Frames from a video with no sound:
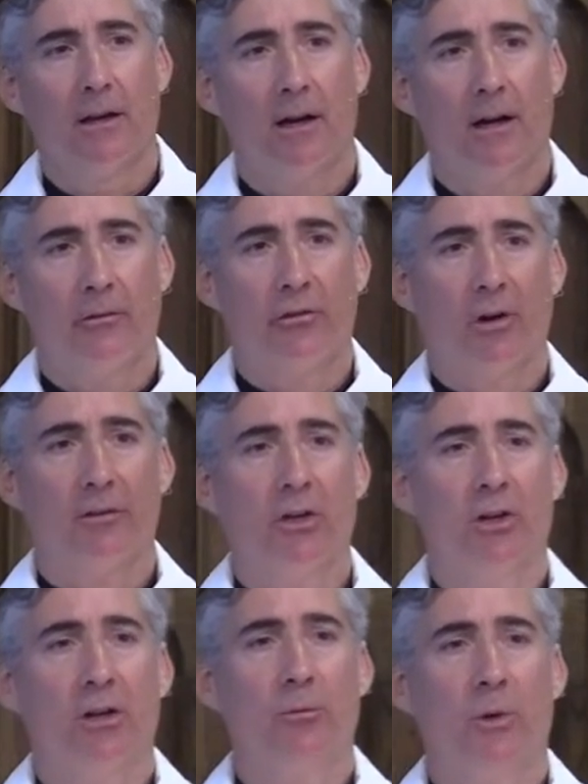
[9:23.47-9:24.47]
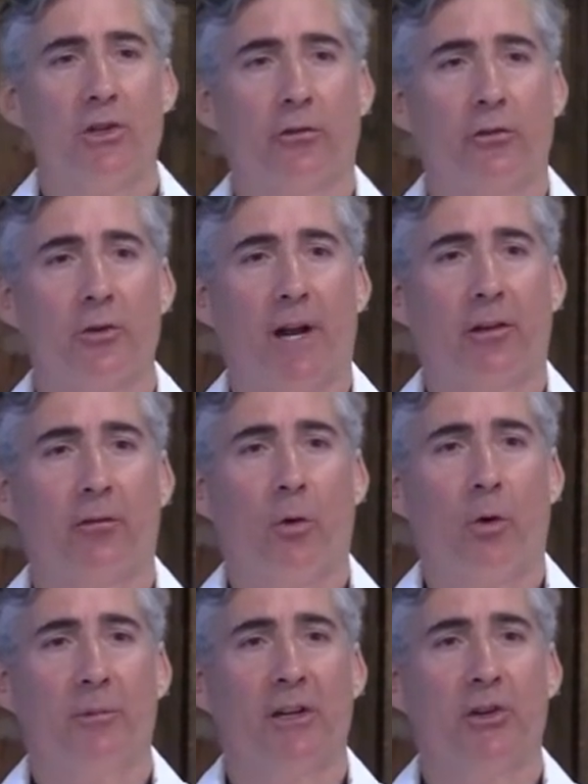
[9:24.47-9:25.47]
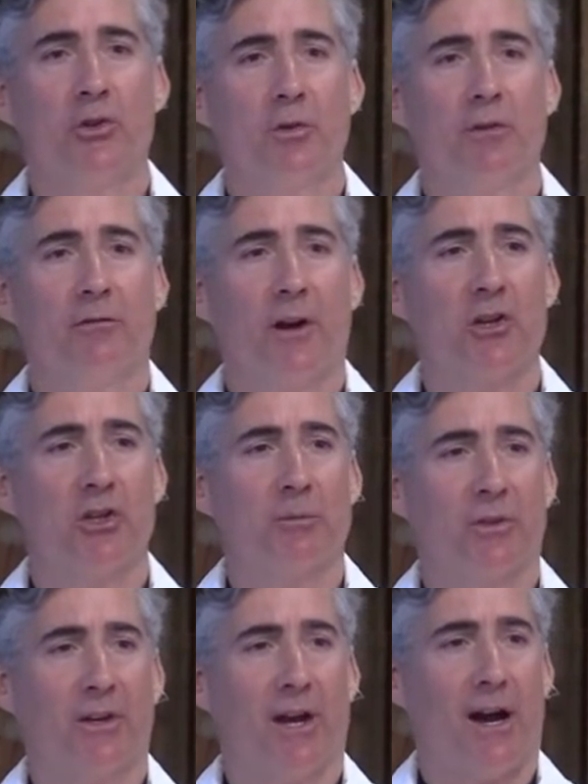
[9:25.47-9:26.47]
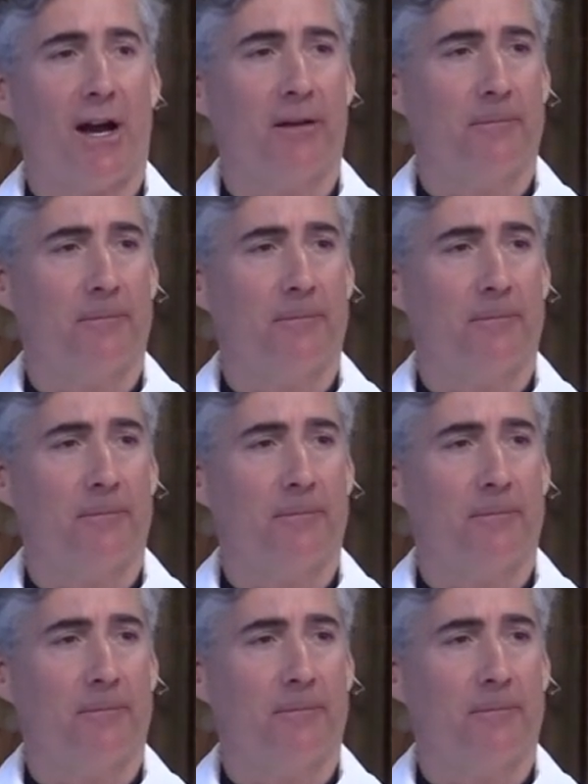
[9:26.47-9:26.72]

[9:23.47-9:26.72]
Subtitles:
of servanthood, which is transformed into true friendship with God.